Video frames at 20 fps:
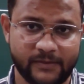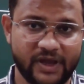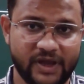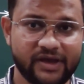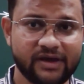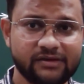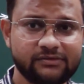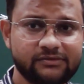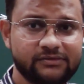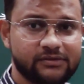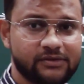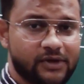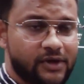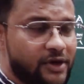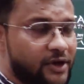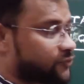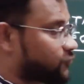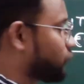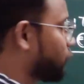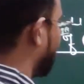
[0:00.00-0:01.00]
Yes,
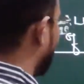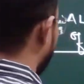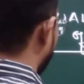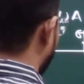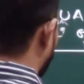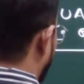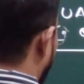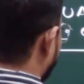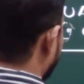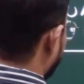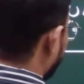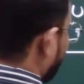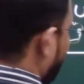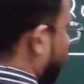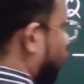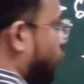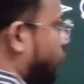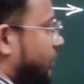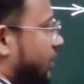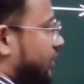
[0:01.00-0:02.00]
so I
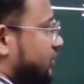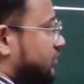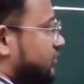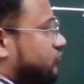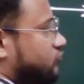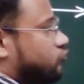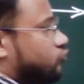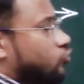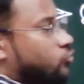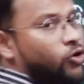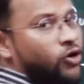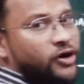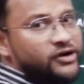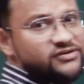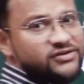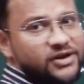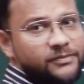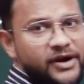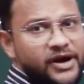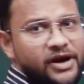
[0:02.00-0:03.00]
hope these 2
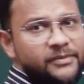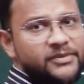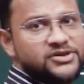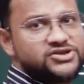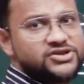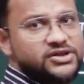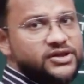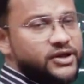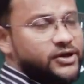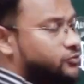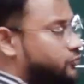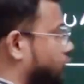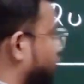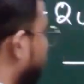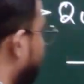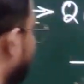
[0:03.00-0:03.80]
points are pretty much clear to you.